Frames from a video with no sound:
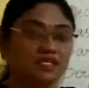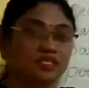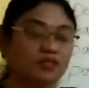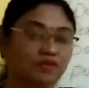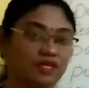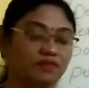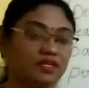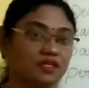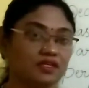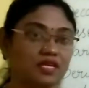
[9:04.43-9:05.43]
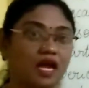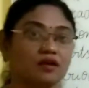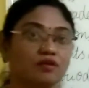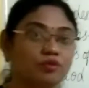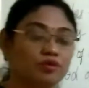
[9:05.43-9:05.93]
See, when we
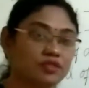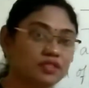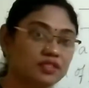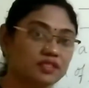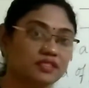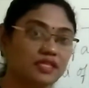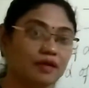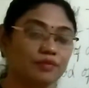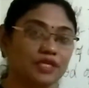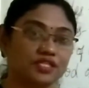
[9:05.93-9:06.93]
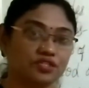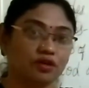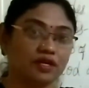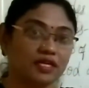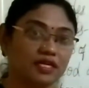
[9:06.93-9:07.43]
talk about some
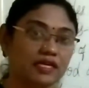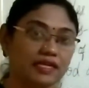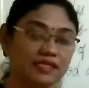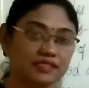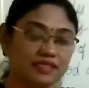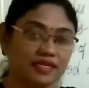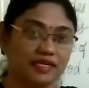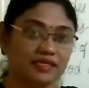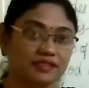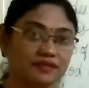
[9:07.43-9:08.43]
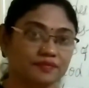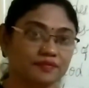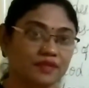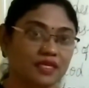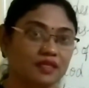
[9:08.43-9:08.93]
historical incidents,
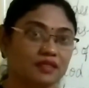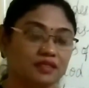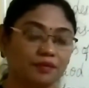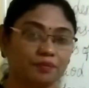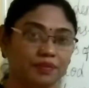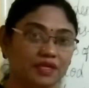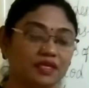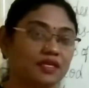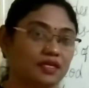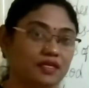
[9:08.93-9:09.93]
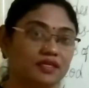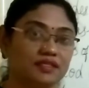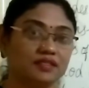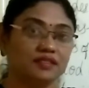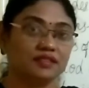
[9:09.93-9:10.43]
some
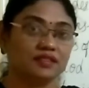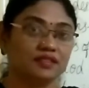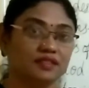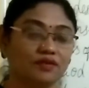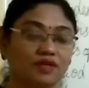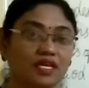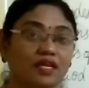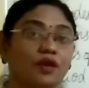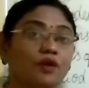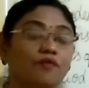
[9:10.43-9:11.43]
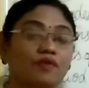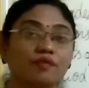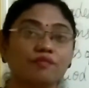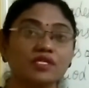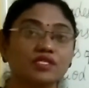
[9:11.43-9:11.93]
periods, okay,
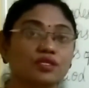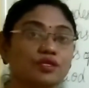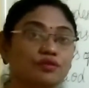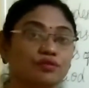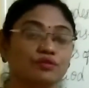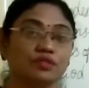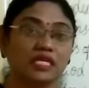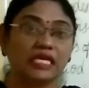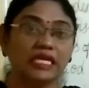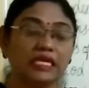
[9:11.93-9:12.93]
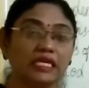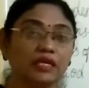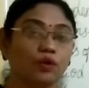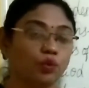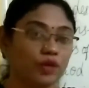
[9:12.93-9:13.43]
we must use
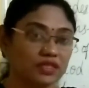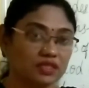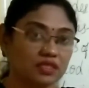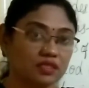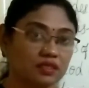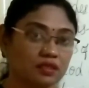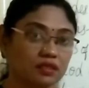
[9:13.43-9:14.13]
in with